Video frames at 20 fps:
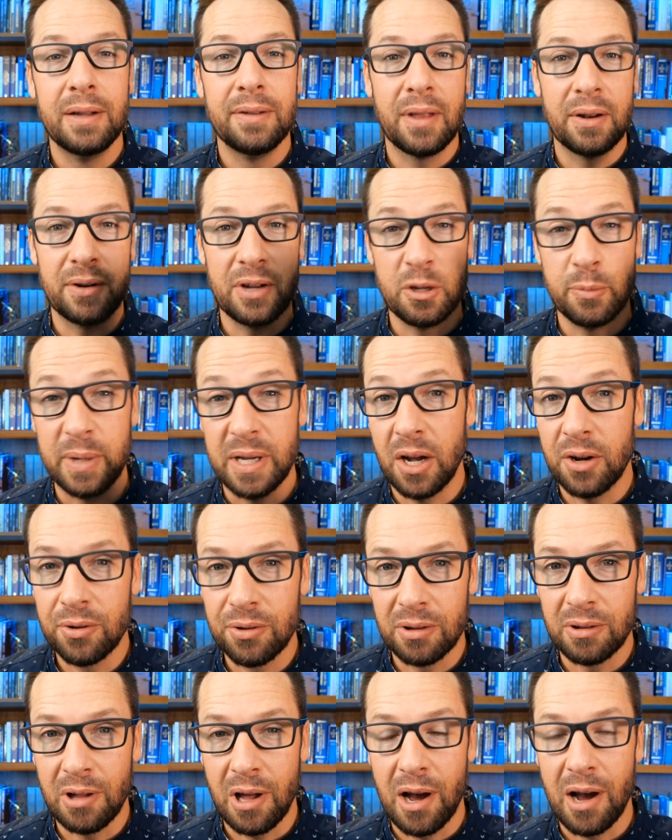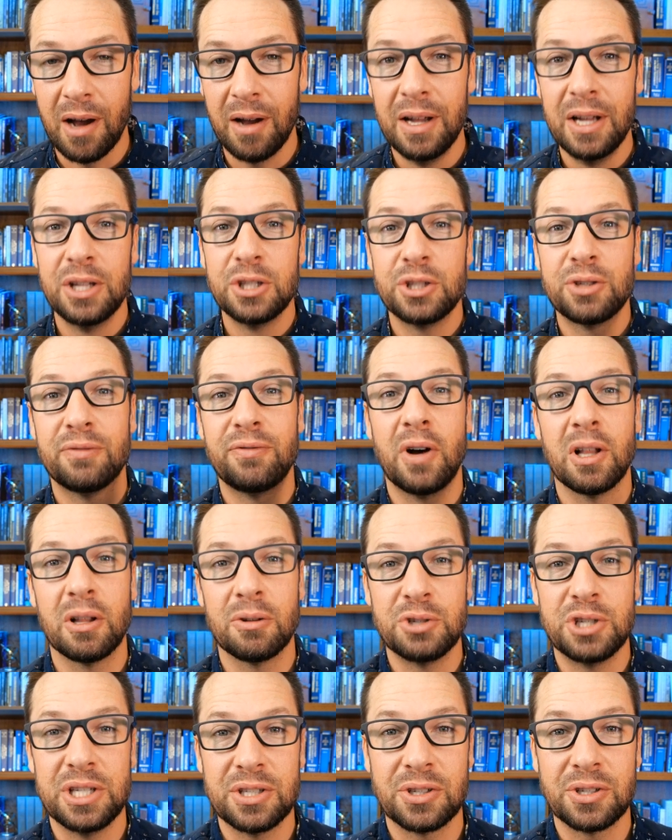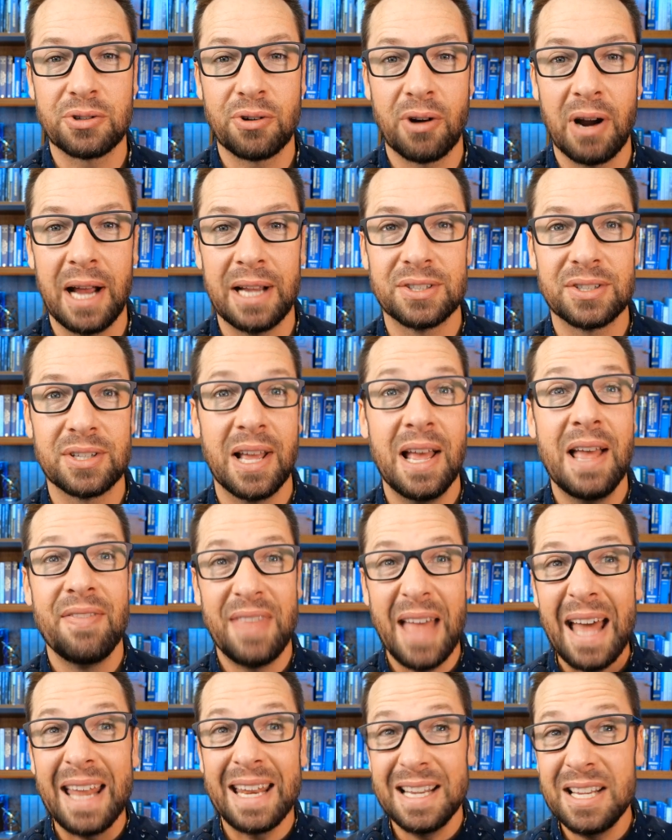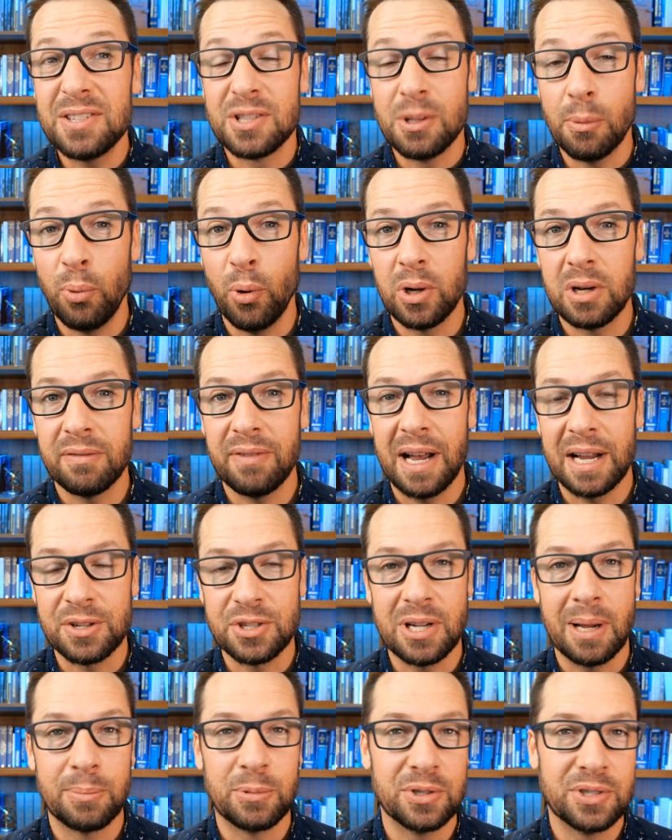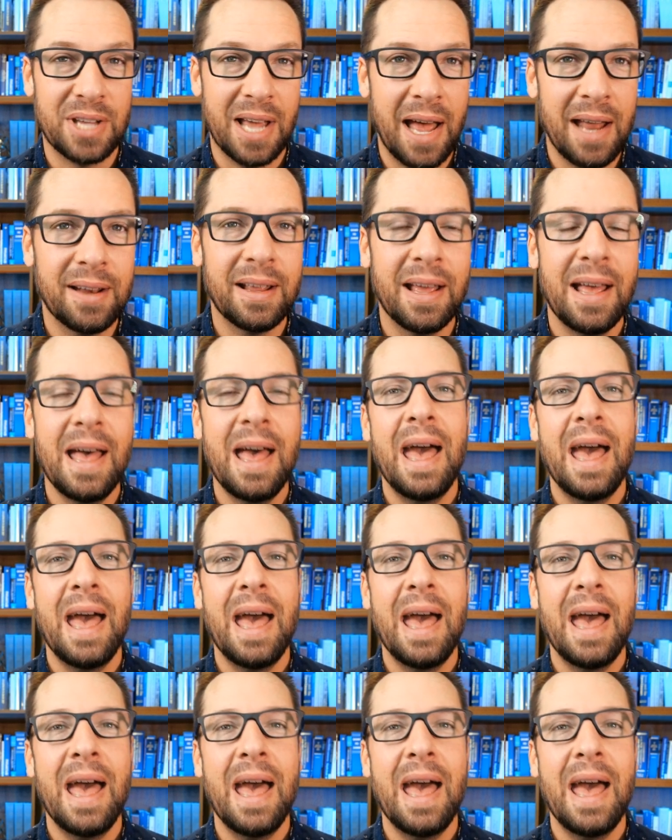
They don't need to be under the law to follow Jesus Christ. That is the point of Acts chapter 10.